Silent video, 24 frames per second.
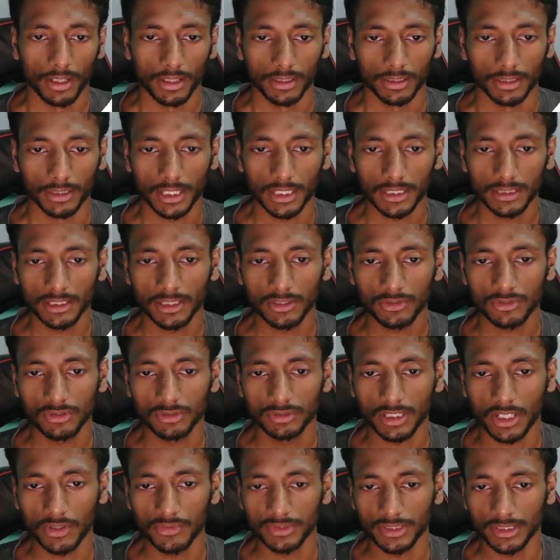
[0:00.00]
greater than or equal to
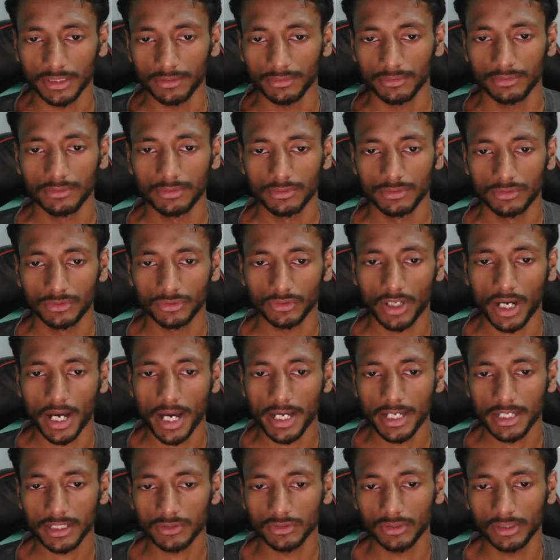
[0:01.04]
1000, so I
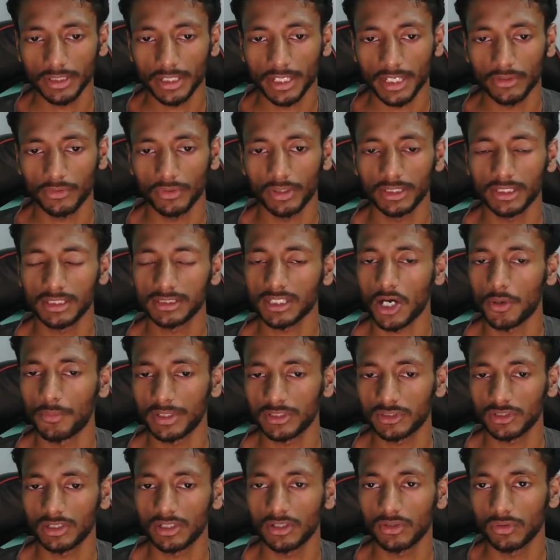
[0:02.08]
actually calculated as how many
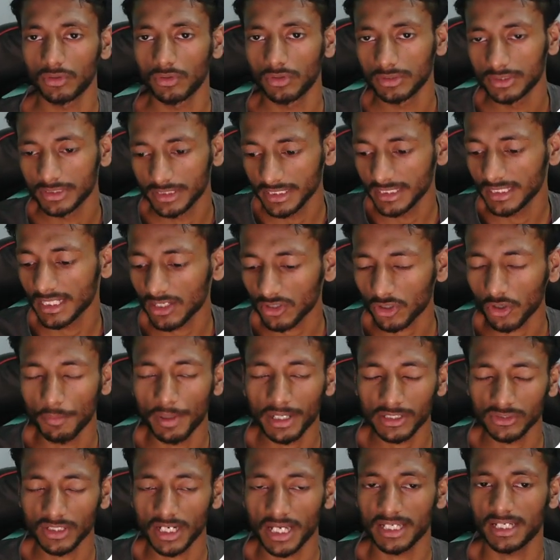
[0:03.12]
actually single comma
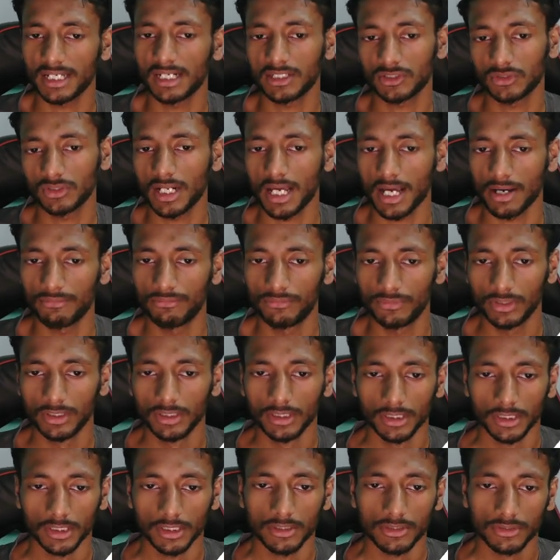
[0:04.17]
actually I can actually have.
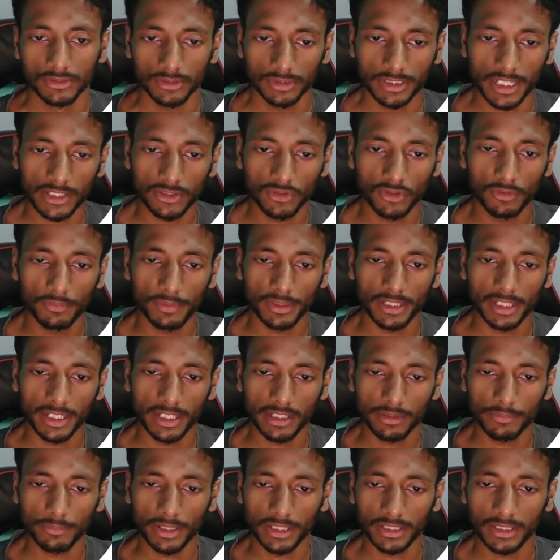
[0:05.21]
So that will be
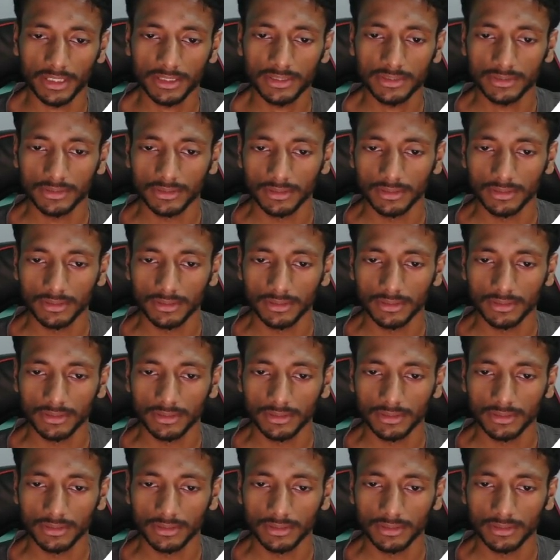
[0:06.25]
n minus